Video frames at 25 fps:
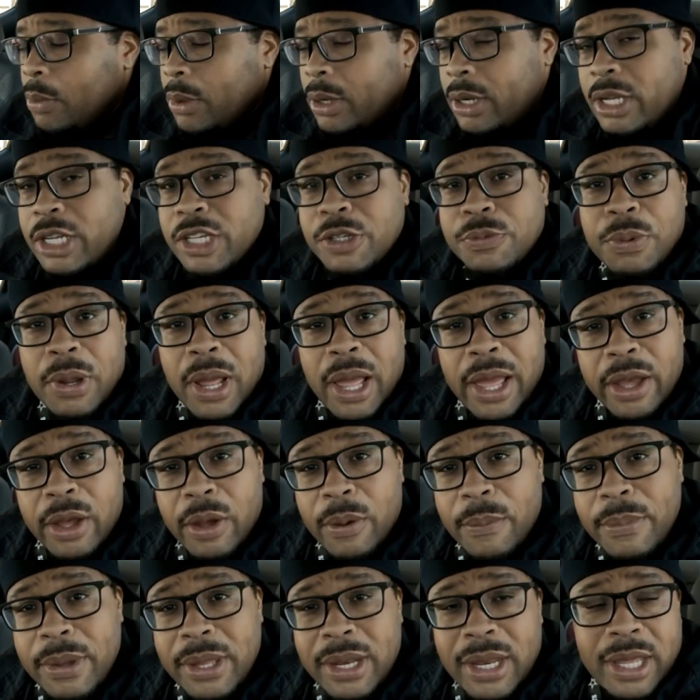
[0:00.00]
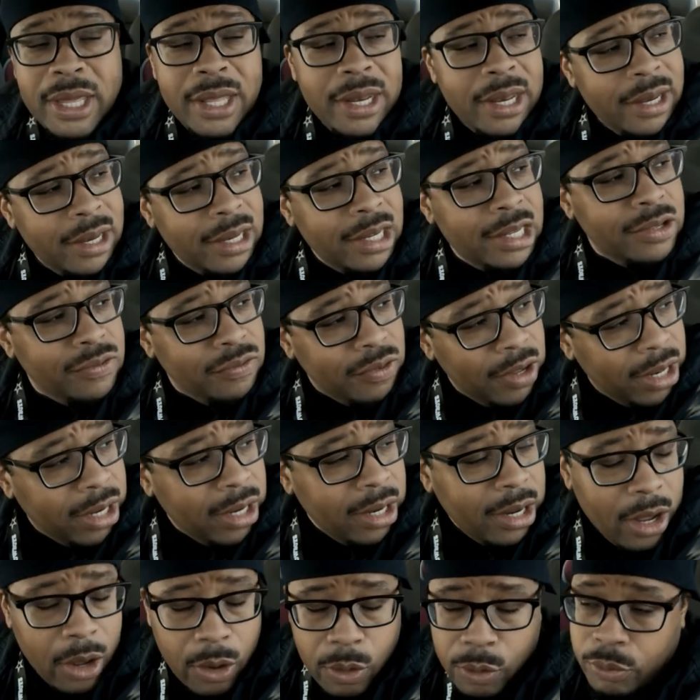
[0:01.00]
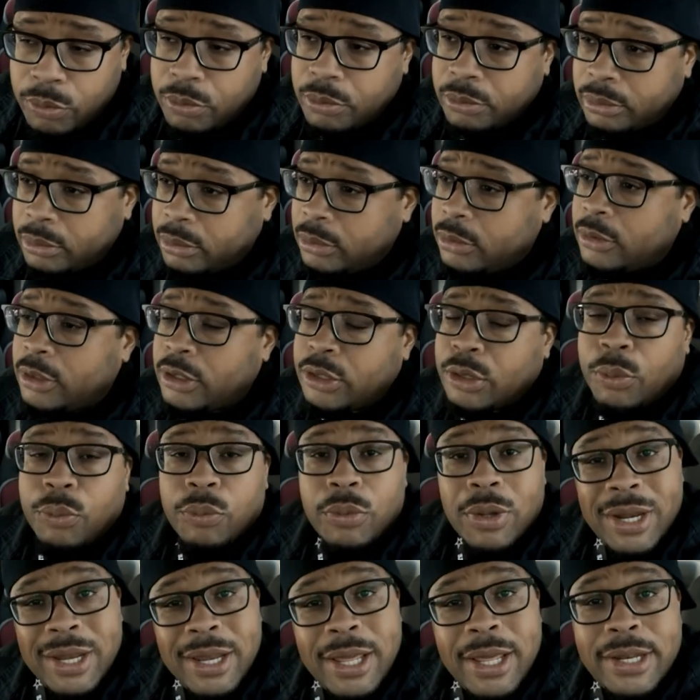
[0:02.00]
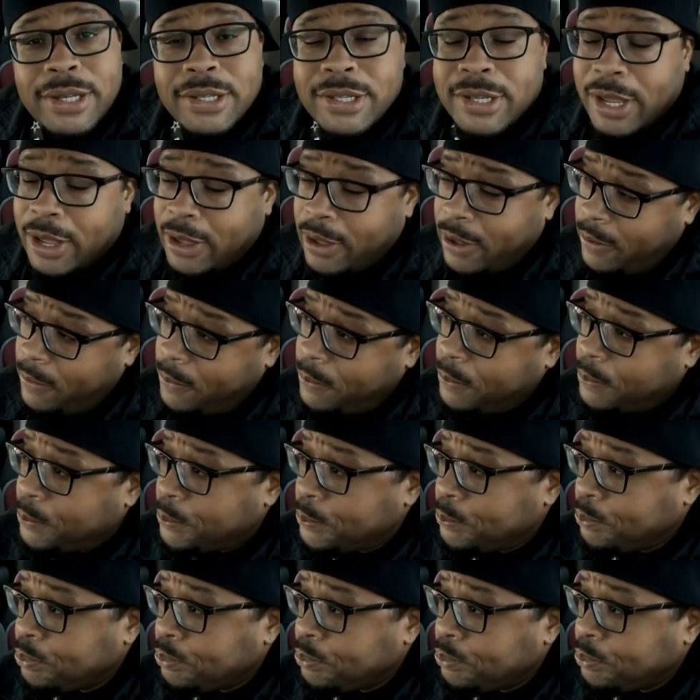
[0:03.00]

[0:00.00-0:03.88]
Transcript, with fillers: But this probably gonna be the end of this video because I'm running out of time.